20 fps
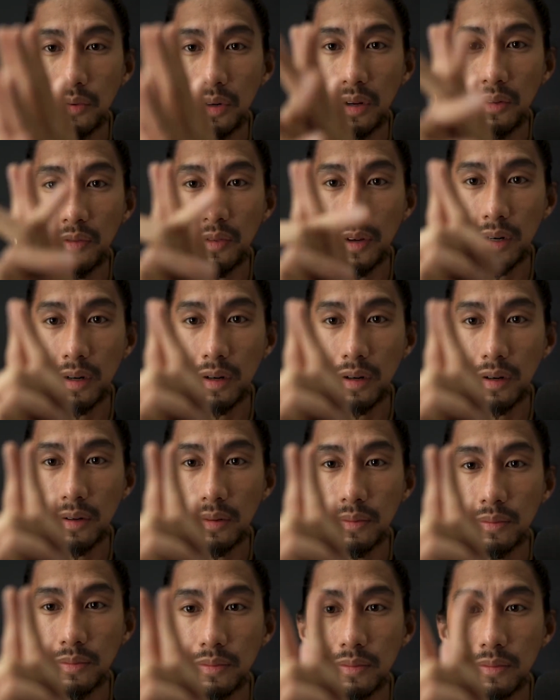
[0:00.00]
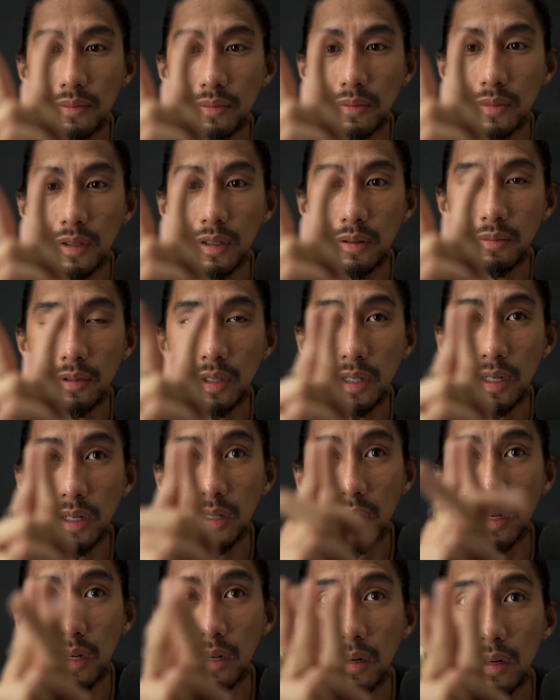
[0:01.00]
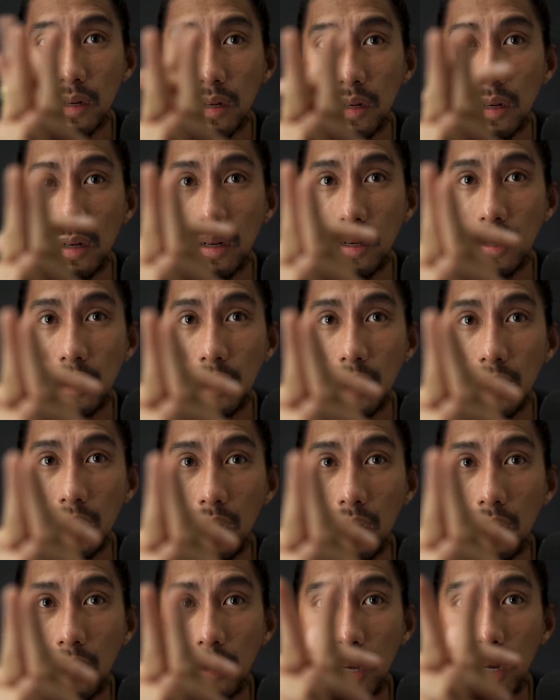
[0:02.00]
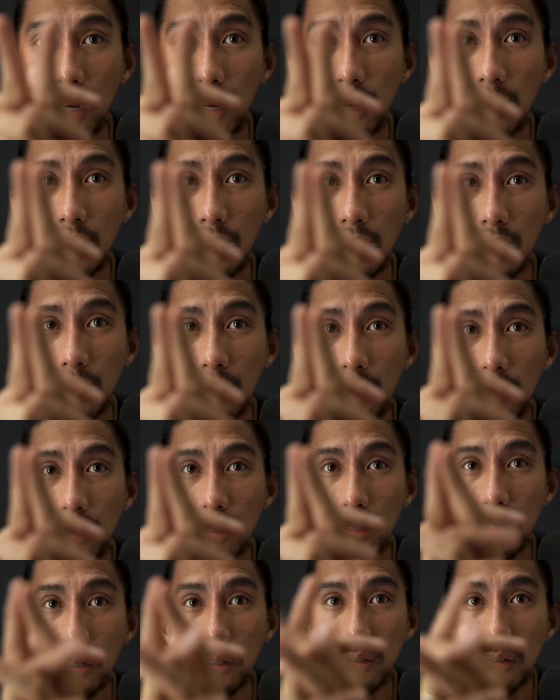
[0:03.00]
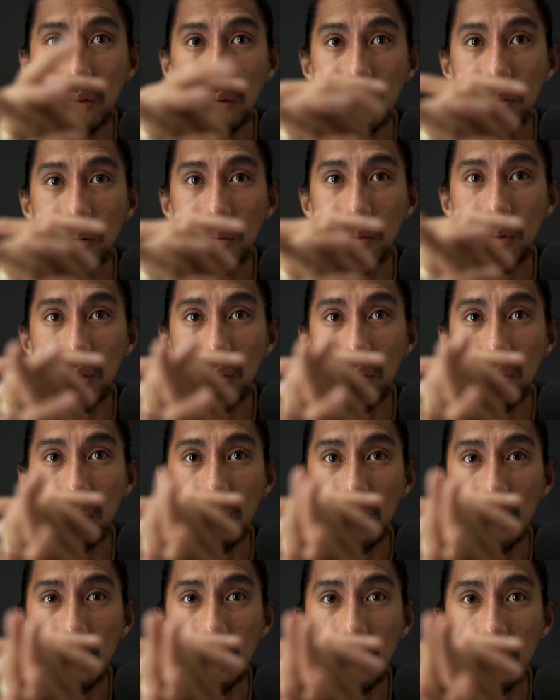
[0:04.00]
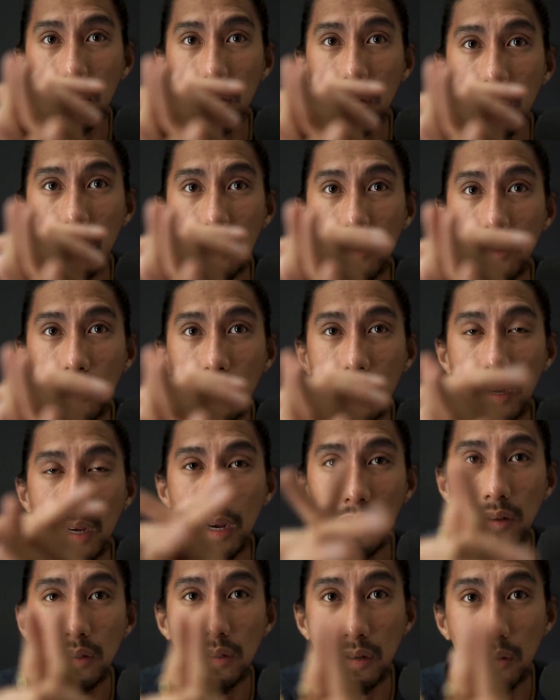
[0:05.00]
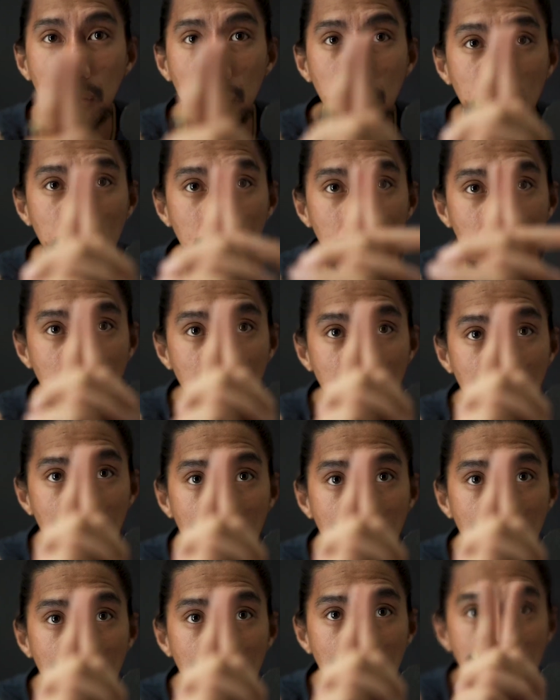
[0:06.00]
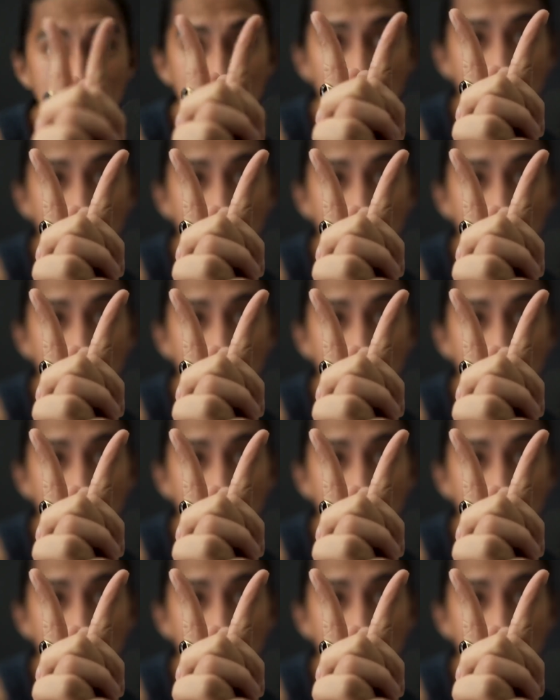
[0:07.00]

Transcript: ring finger, something like that. Oh yeah, I think so. When you do like that, so oh, yeah. So here you can